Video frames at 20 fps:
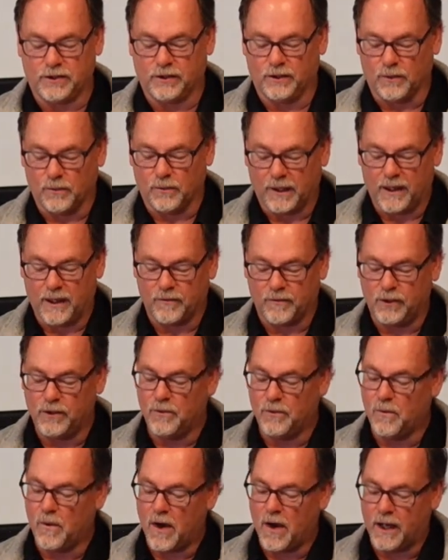whatever you
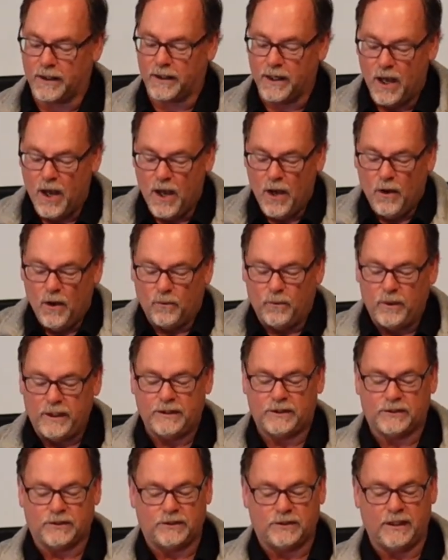want. We
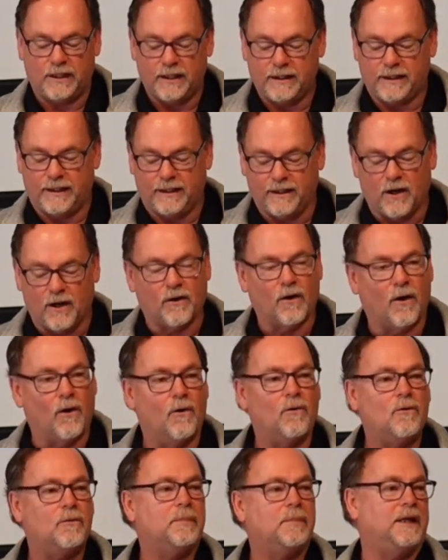see it in our
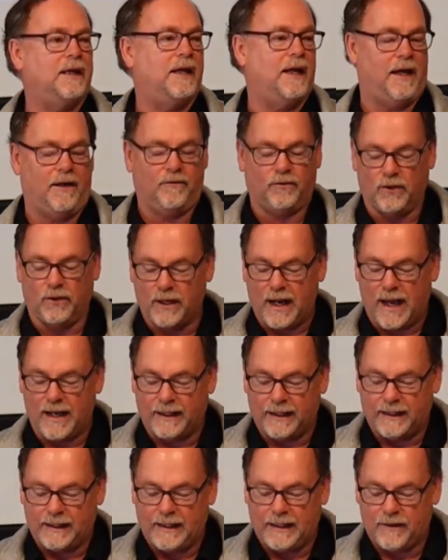own behavior
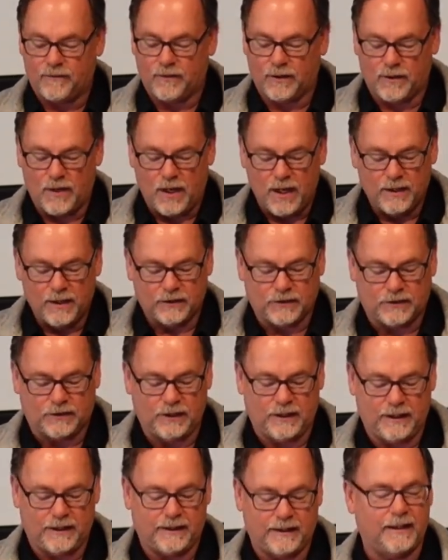and even
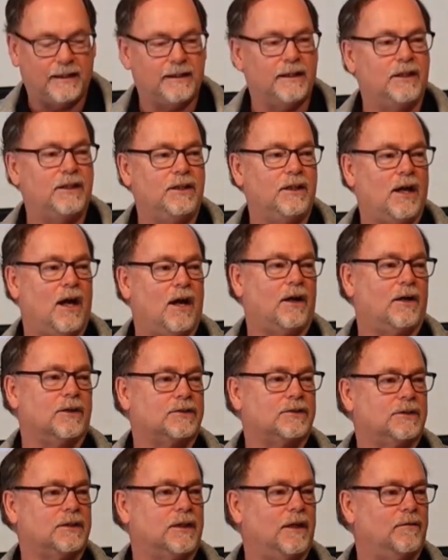see it in the
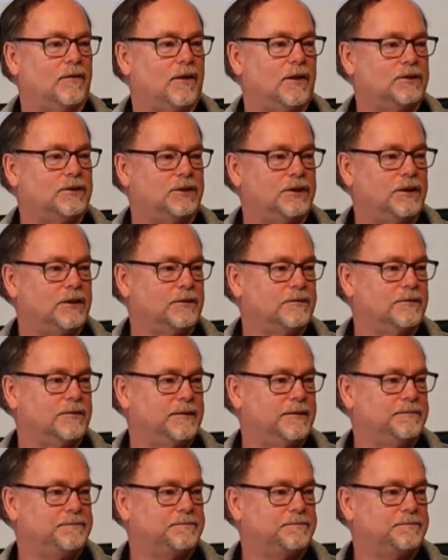youngest of our children.